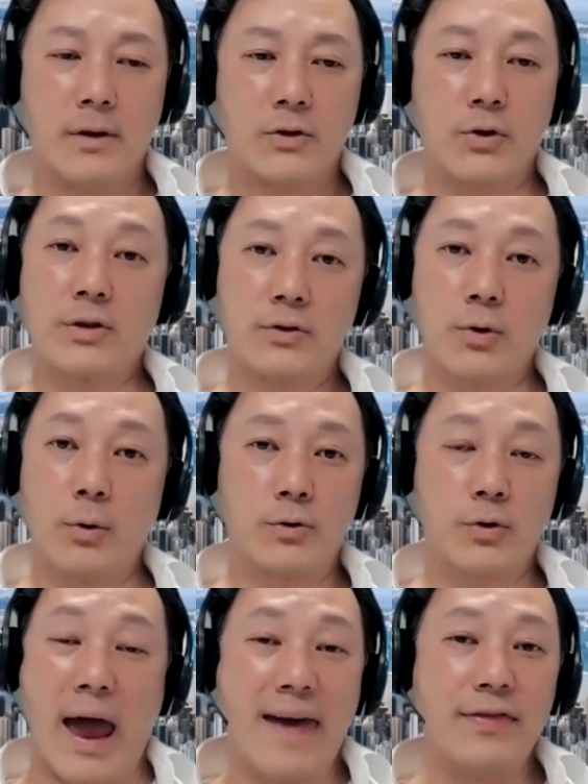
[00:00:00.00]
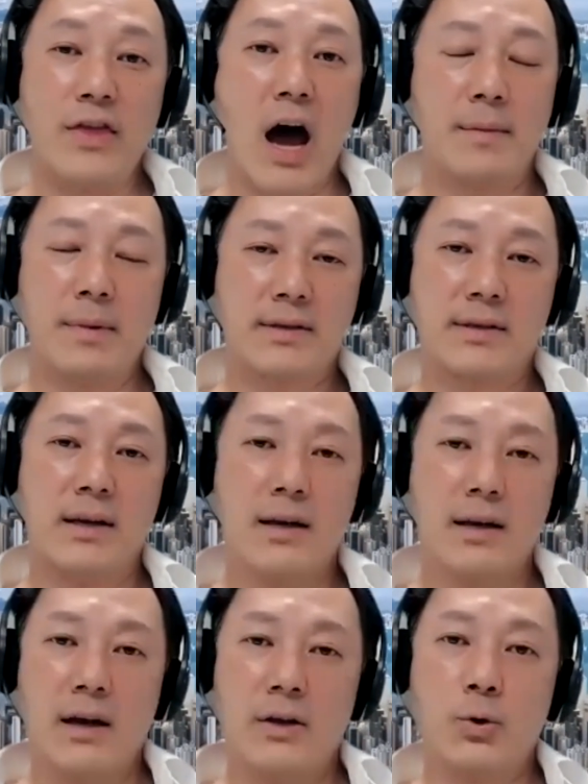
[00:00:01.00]
So anonymous
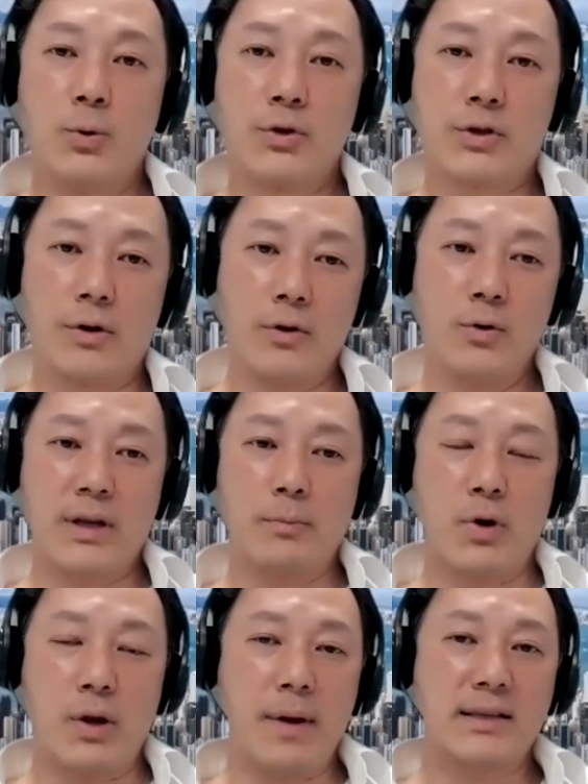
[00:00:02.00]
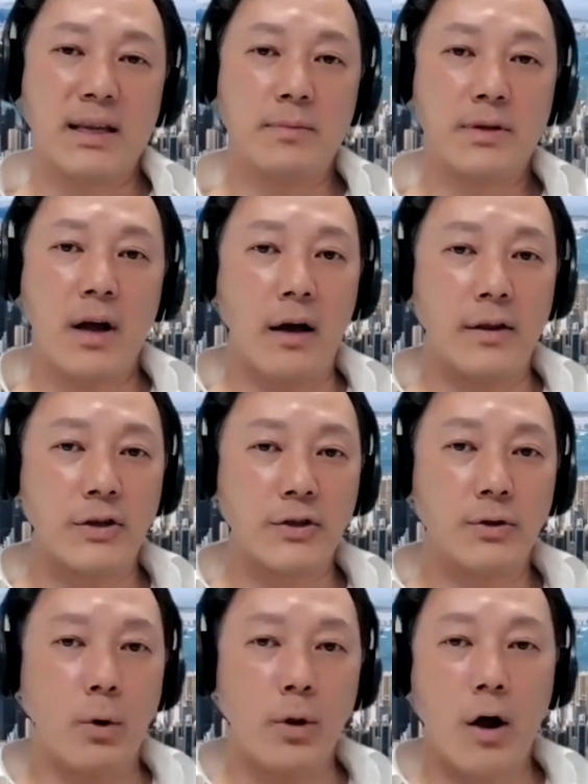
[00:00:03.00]
user using prepaid SIM card is
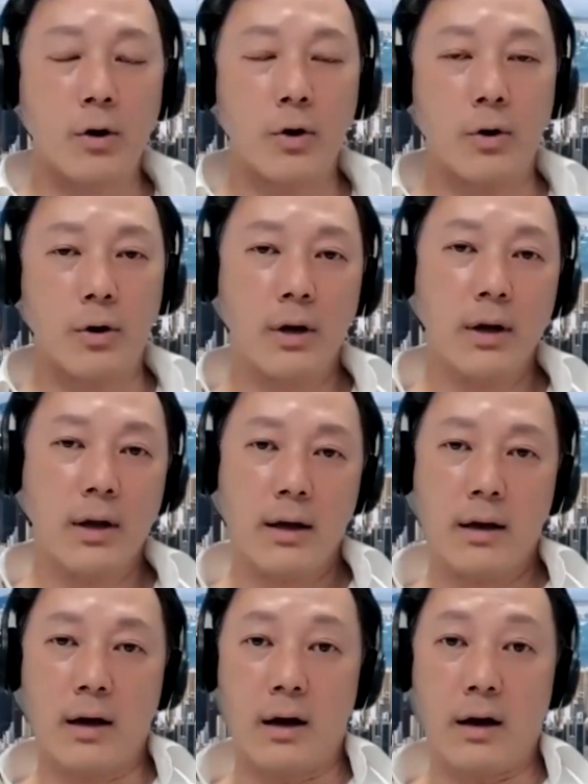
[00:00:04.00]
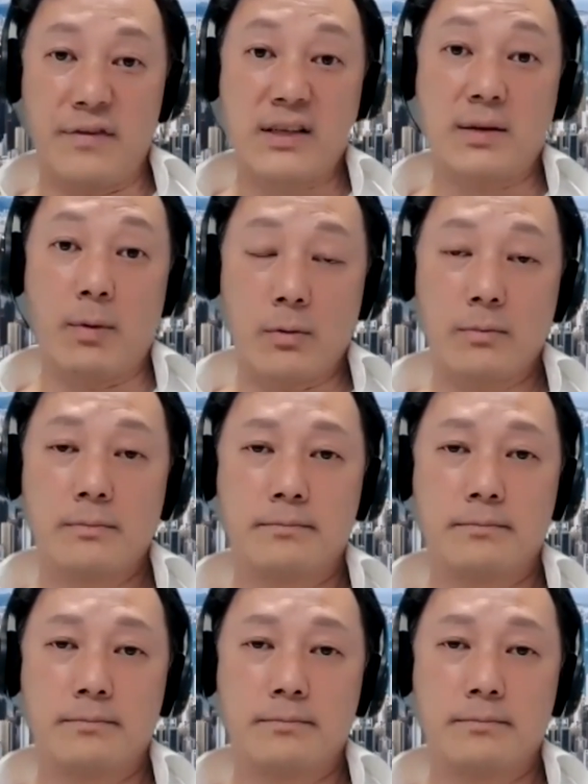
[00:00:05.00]
no longer feasible.